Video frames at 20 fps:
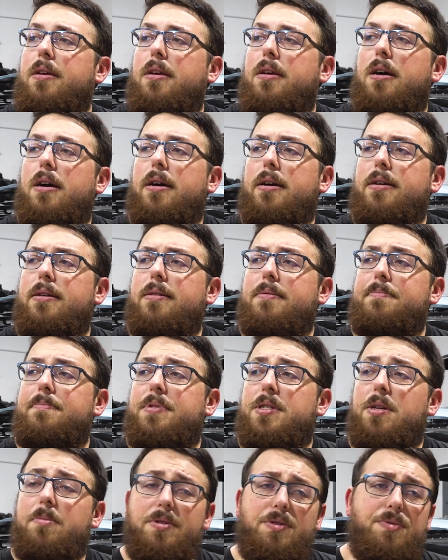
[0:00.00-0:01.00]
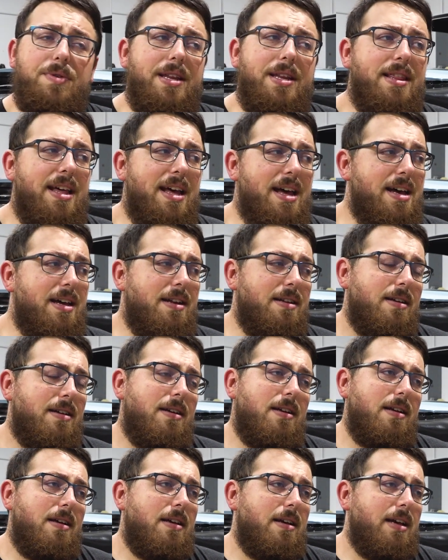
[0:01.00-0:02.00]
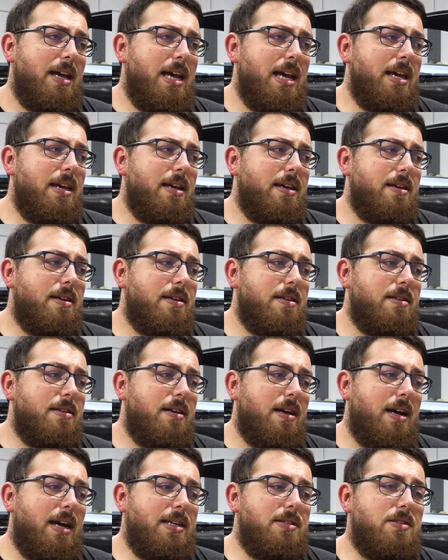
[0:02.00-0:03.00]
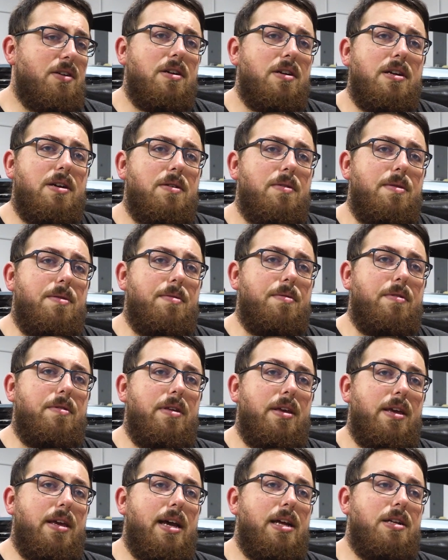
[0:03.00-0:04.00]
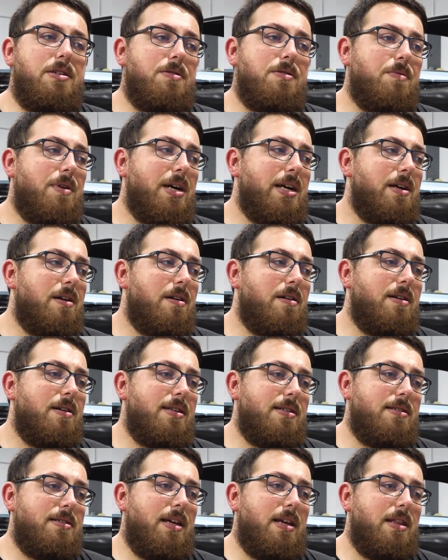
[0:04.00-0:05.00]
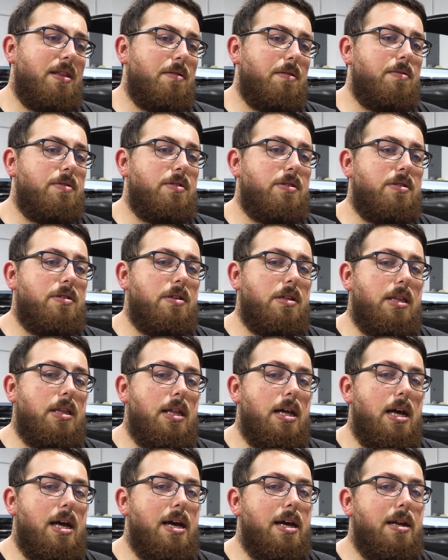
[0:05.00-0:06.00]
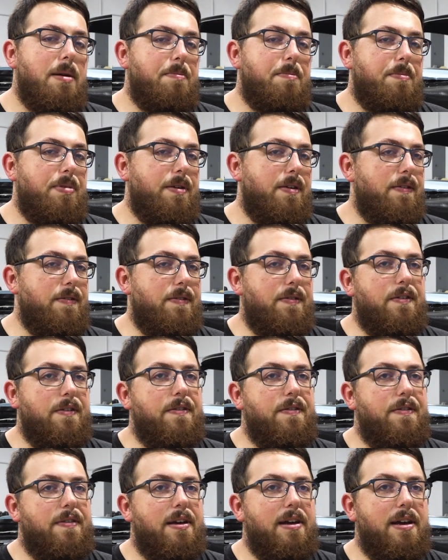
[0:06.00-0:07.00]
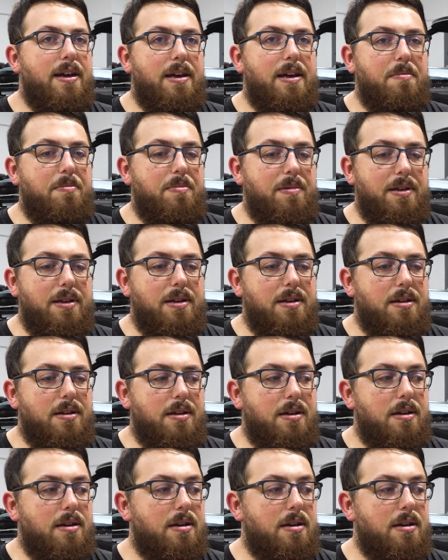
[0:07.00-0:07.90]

so between that and I started going through the engine wiring harness, and there was a lot of pieces that had been